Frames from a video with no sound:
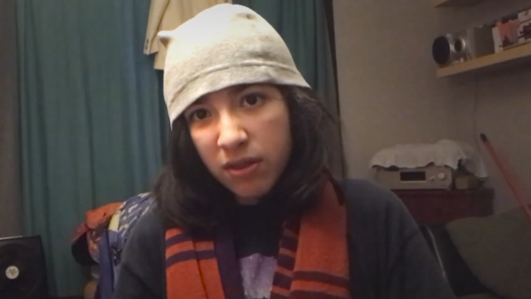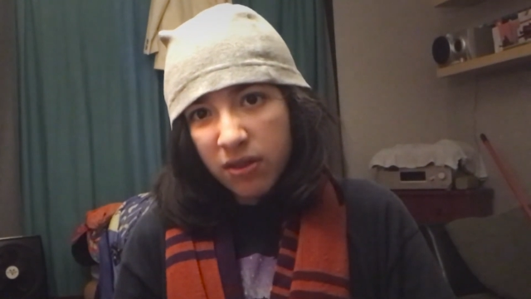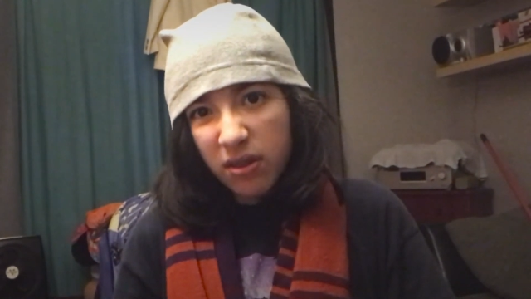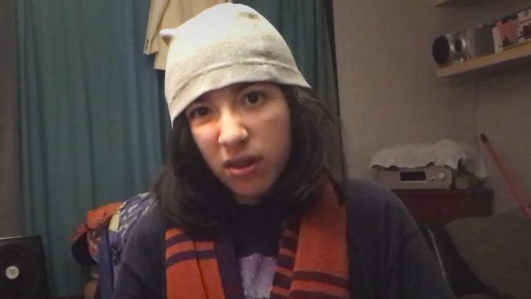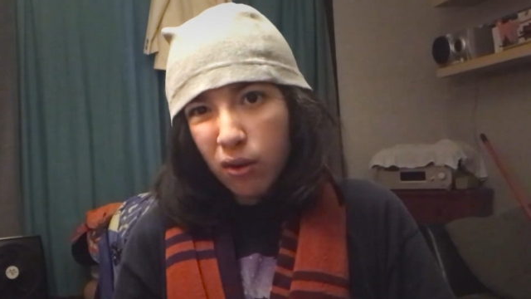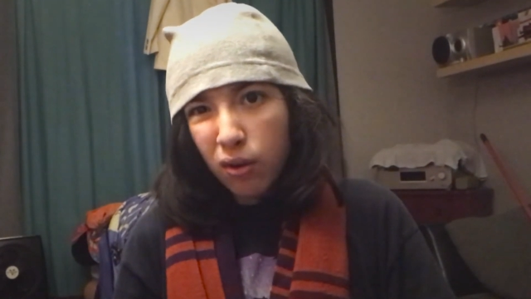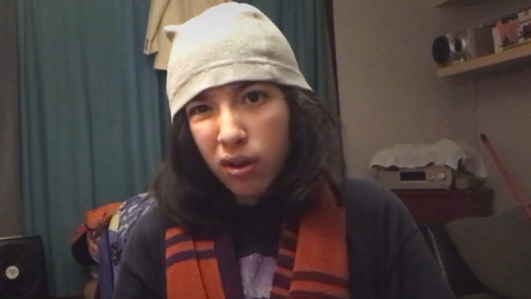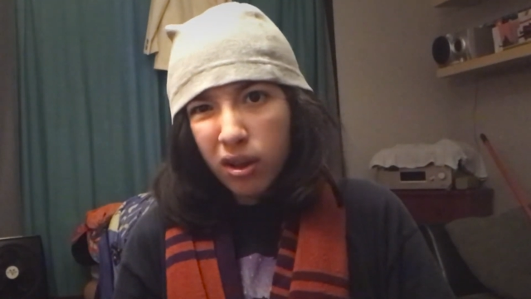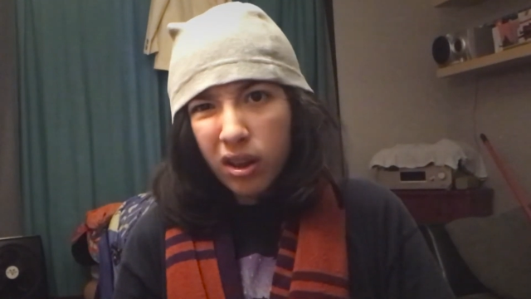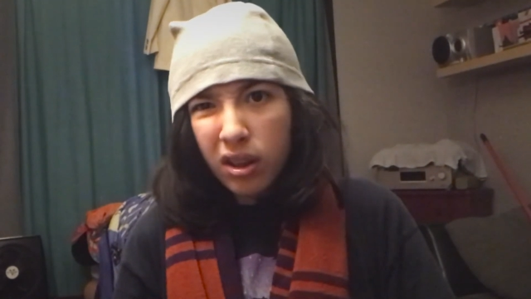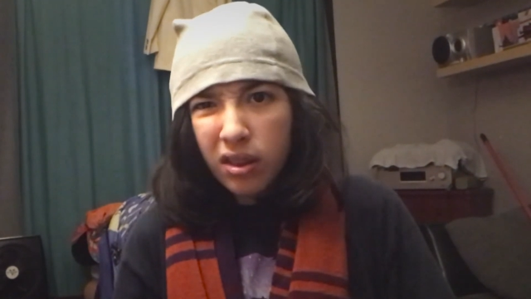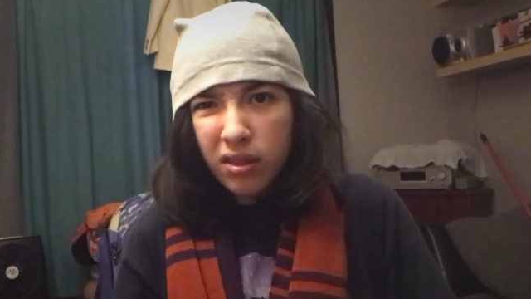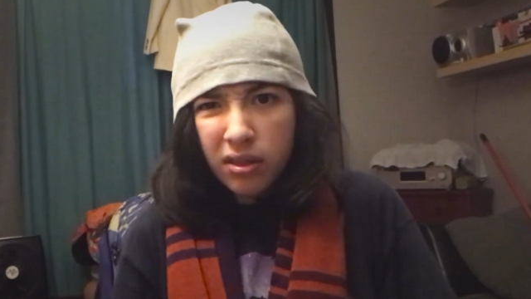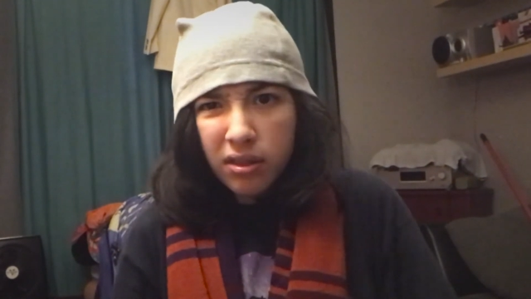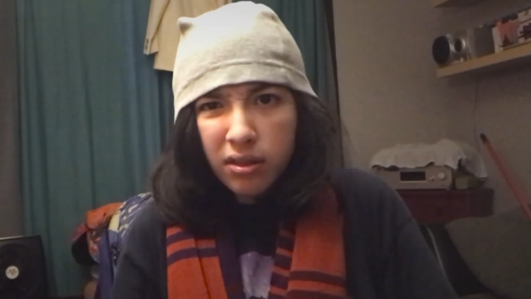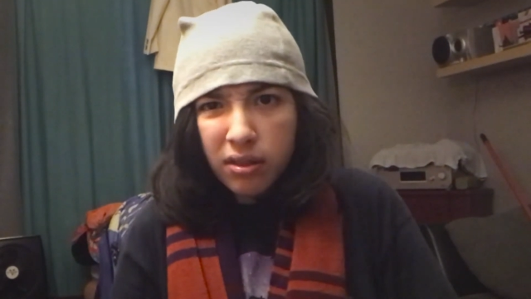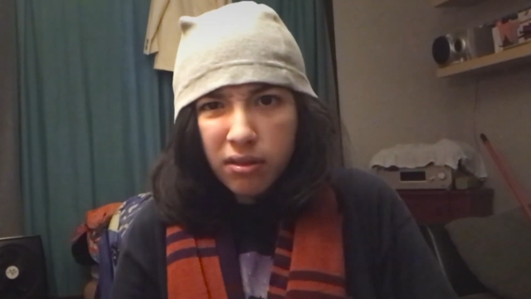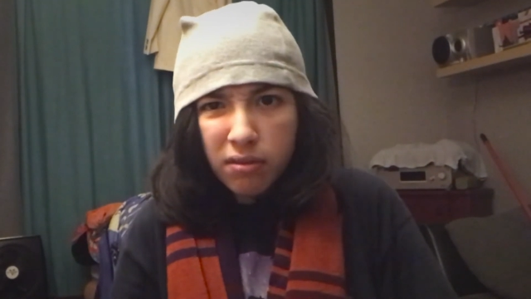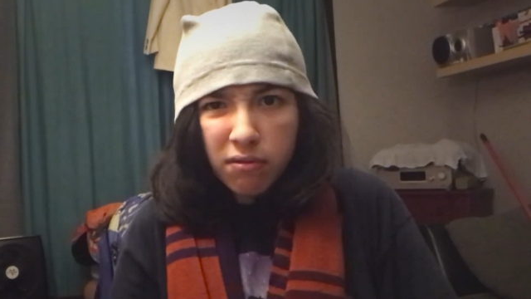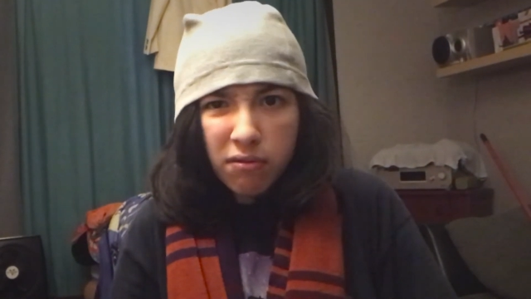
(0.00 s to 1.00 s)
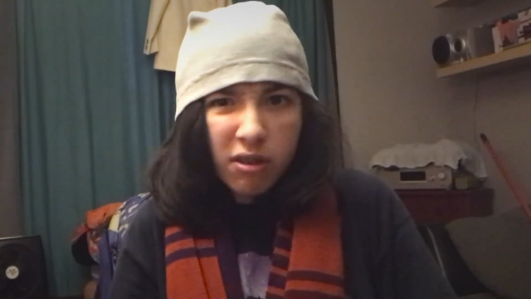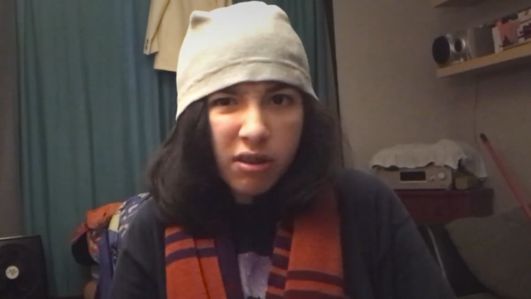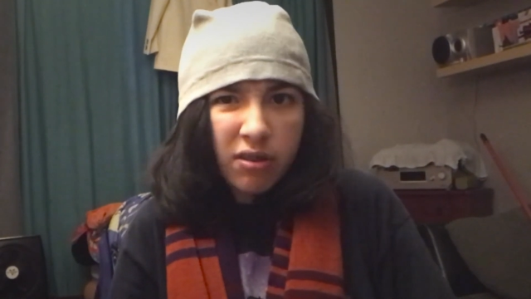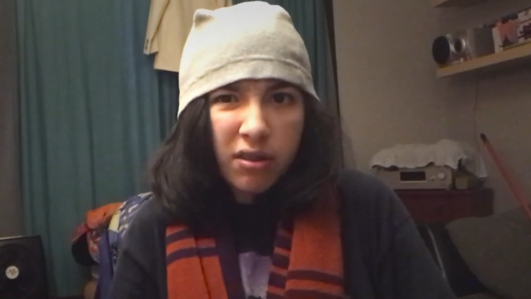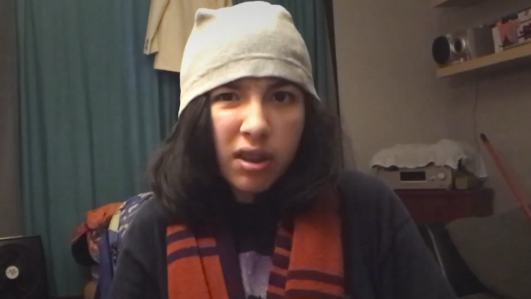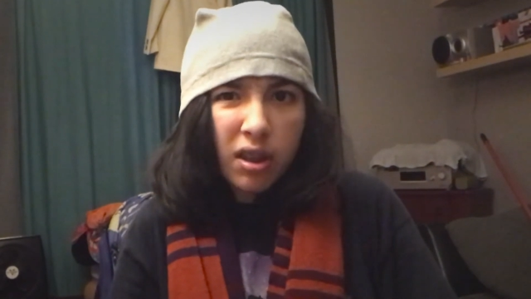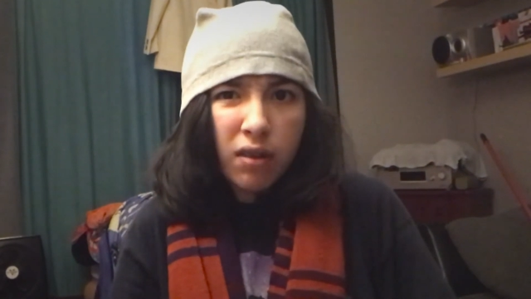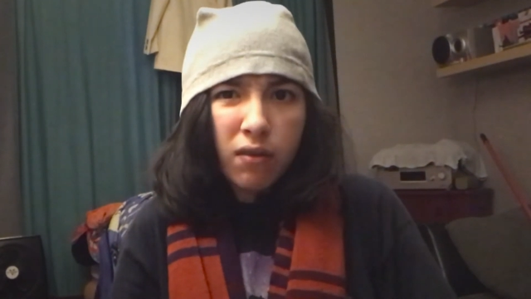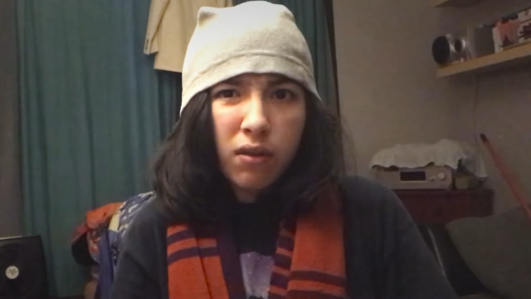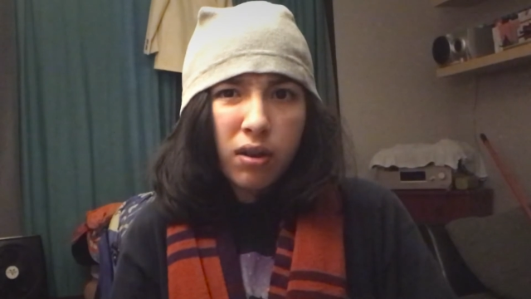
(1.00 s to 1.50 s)
all I did
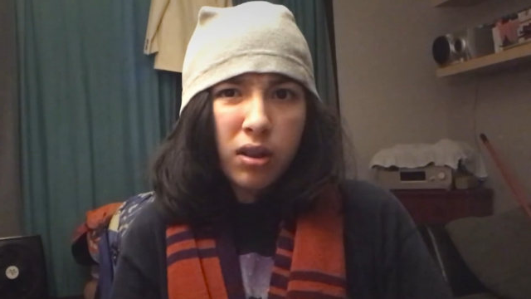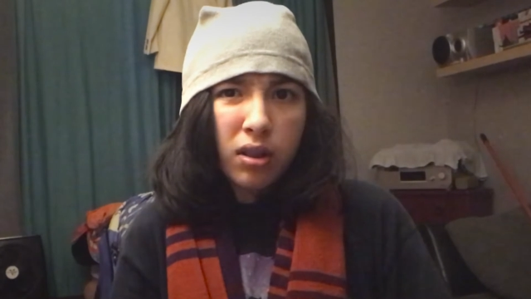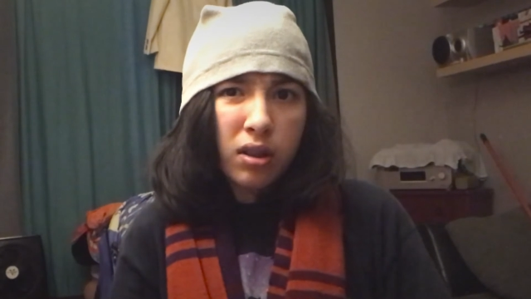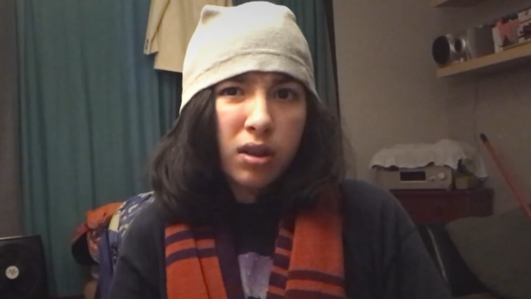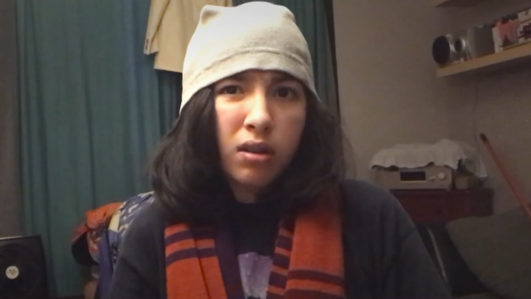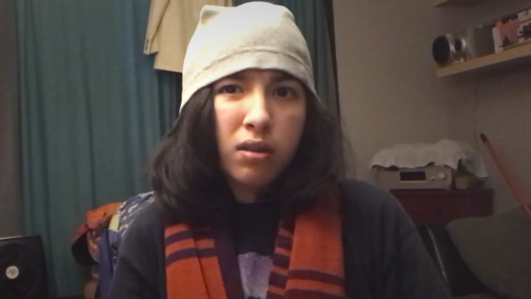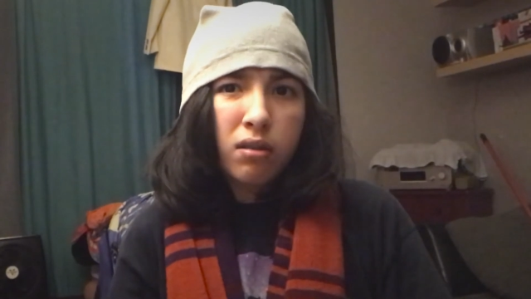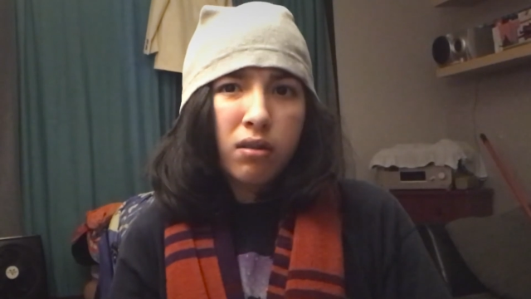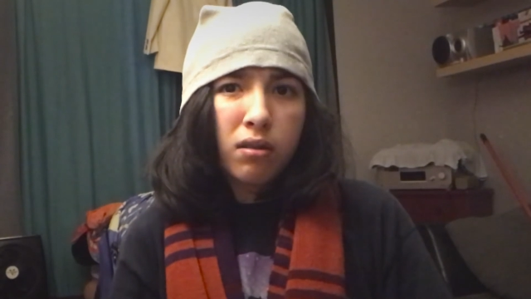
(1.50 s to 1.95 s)
dislike, really.